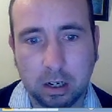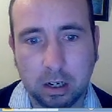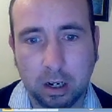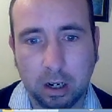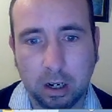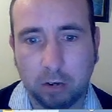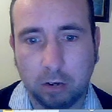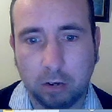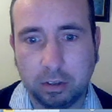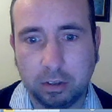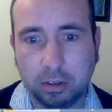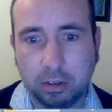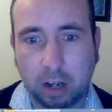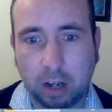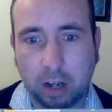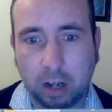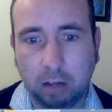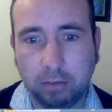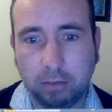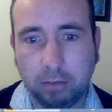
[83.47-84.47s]

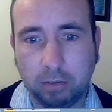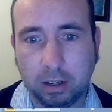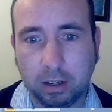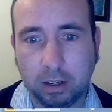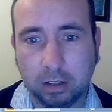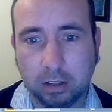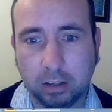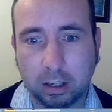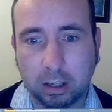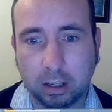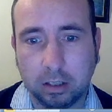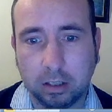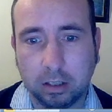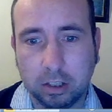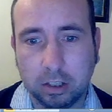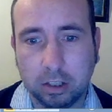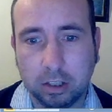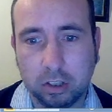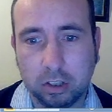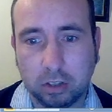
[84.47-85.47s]
resolving the
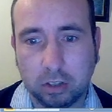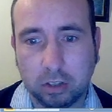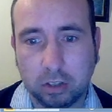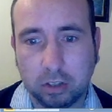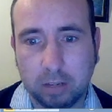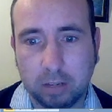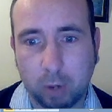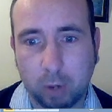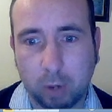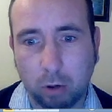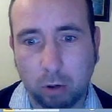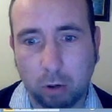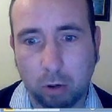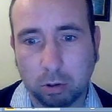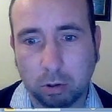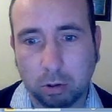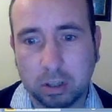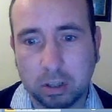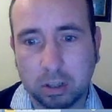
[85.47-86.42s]
conditions imposed